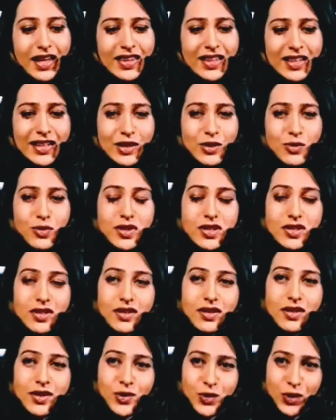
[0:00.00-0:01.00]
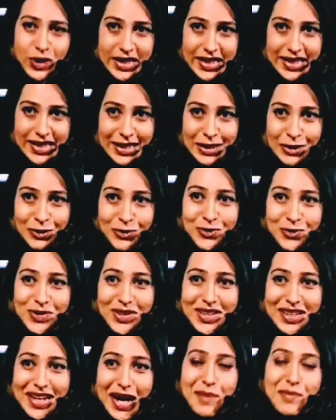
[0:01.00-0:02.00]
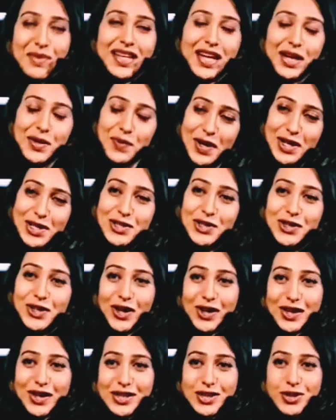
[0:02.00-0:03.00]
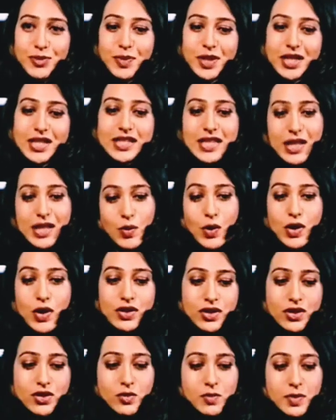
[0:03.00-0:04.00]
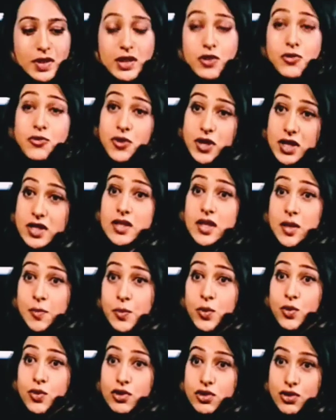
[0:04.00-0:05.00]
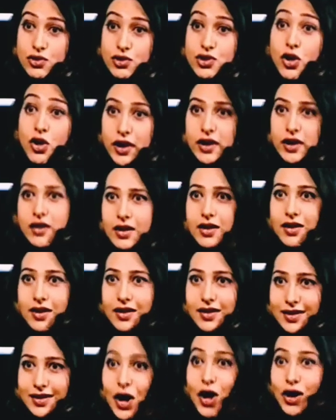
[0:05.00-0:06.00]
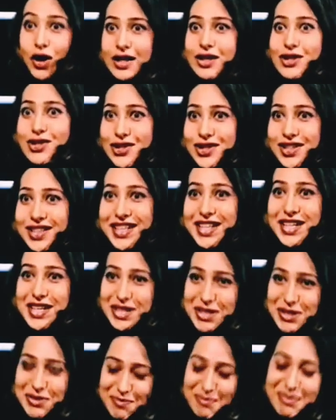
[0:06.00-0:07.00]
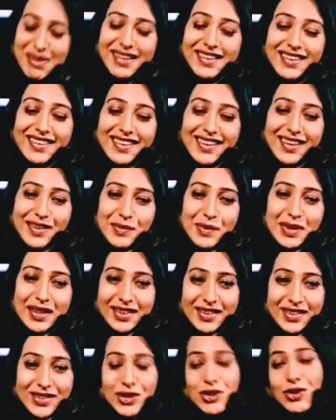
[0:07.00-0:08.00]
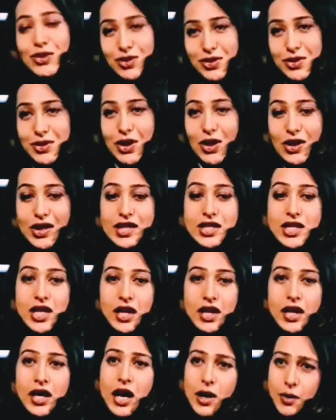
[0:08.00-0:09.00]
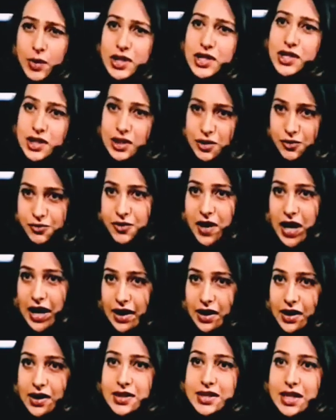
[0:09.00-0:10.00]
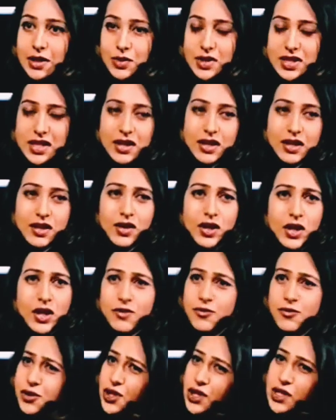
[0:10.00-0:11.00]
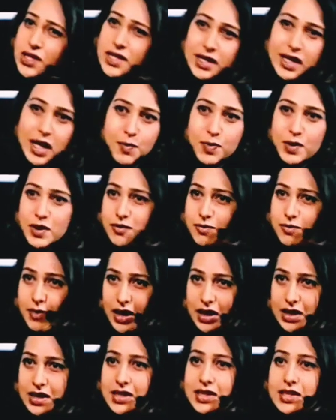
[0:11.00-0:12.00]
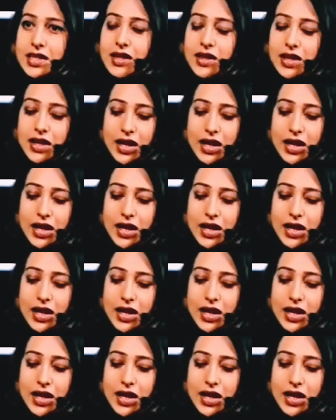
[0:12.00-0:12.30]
I think it was a relief. I mean, I went to college because I wanted to be the first Kapoor to join college. To go to college. I went to Sapphire's. I was there for just a couple of months,